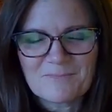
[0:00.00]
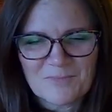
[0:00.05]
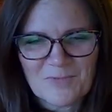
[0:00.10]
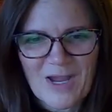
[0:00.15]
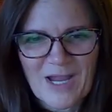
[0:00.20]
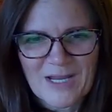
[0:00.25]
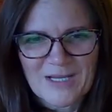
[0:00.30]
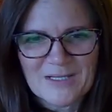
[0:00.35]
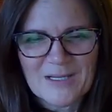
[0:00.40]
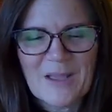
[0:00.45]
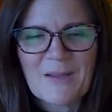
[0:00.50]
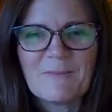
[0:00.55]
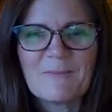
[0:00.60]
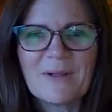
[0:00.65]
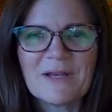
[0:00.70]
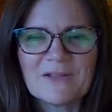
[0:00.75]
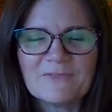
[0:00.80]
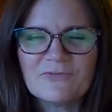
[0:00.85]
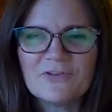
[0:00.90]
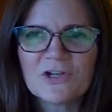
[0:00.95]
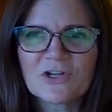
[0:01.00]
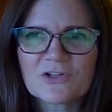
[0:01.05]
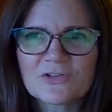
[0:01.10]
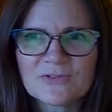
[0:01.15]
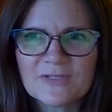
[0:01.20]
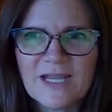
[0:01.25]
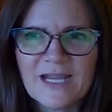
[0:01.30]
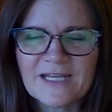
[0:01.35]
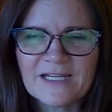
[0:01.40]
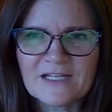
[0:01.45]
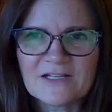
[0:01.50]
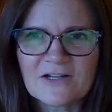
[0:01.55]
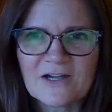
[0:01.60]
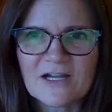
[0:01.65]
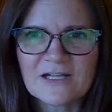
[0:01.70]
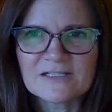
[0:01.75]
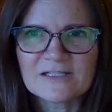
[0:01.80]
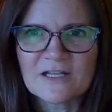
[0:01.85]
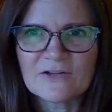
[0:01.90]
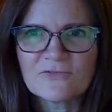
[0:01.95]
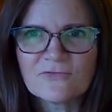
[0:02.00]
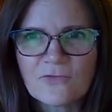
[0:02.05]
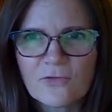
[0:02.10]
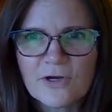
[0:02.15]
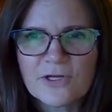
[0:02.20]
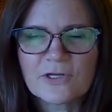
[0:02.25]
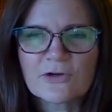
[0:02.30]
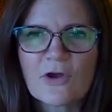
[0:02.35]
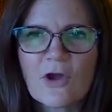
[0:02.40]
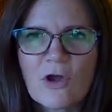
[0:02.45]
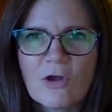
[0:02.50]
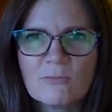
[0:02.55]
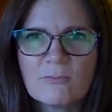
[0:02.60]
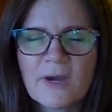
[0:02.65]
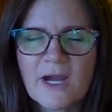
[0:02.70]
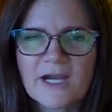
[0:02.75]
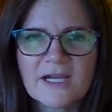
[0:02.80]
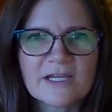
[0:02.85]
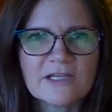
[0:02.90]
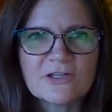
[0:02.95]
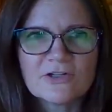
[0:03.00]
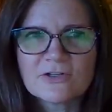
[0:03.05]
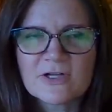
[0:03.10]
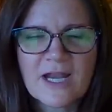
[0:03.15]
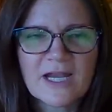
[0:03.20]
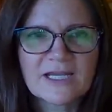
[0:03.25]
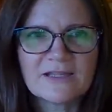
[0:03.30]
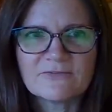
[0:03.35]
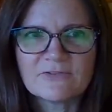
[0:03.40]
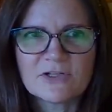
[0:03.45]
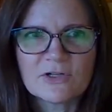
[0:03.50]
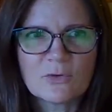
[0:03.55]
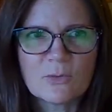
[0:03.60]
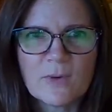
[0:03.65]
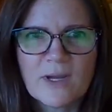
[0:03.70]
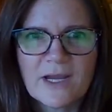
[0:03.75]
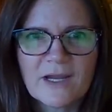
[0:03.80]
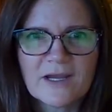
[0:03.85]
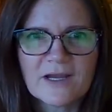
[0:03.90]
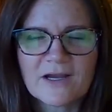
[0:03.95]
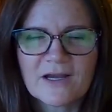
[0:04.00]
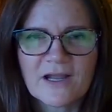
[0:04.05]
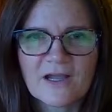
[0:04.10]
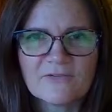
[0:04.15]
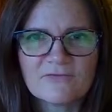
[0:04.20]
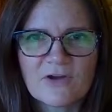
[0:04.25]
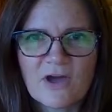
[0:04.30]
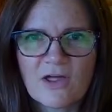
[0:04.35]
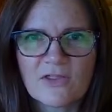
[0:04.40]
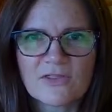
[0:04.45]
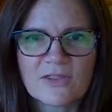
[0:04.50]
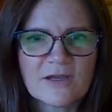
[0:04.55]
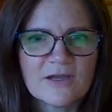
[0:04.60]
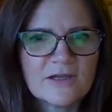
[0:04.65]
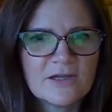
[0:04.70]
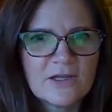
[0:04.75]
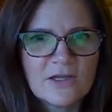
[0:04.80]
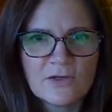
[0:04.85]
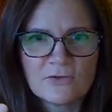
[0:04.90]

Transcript: right? But if you're creating content for your home market, you're not even aware of all the